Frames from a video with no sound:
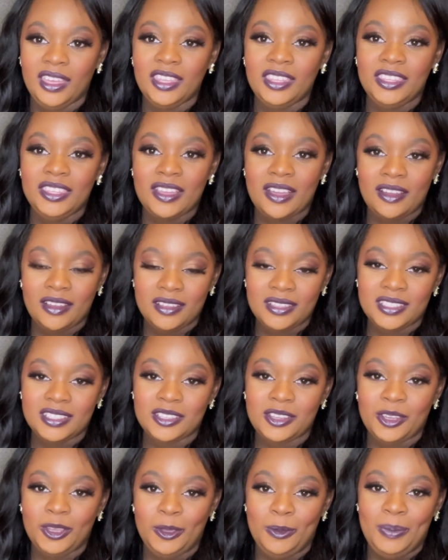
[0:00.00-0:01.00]
You're going to
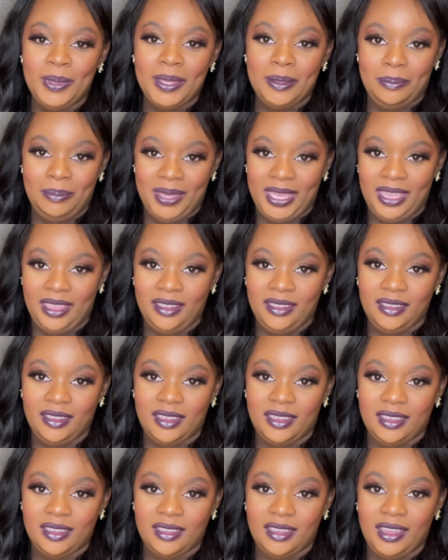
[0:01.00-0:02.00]
go a bit pink,
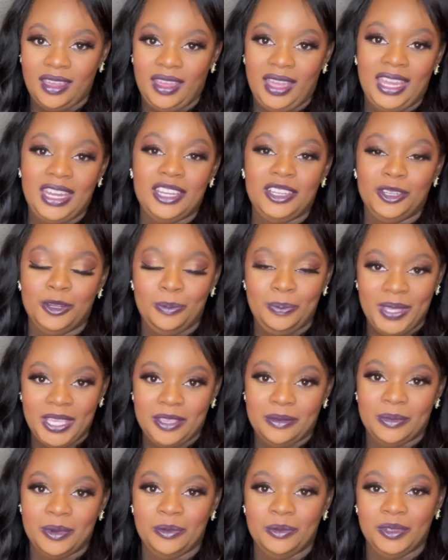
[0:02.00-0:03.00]
and then your
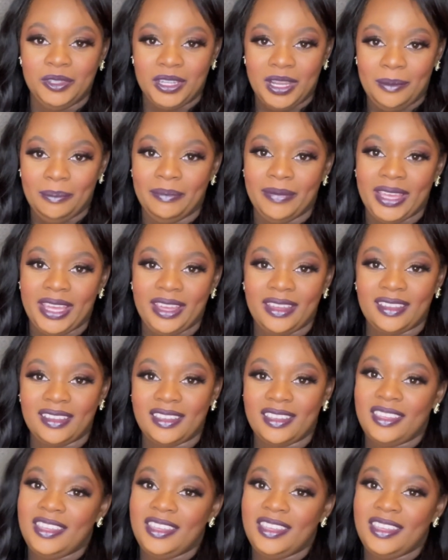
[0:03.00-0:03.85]
pigment will come back.